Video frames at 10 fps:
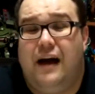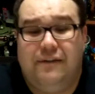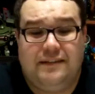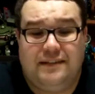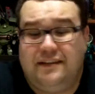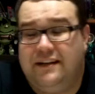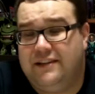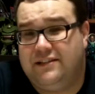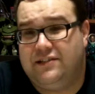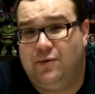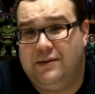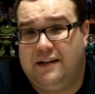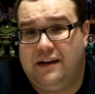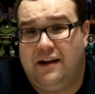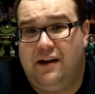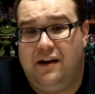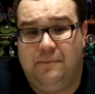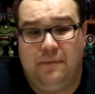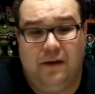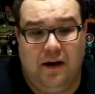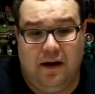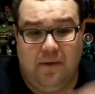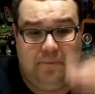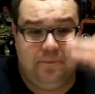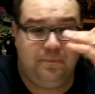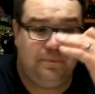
obviously TenaciousToys.com.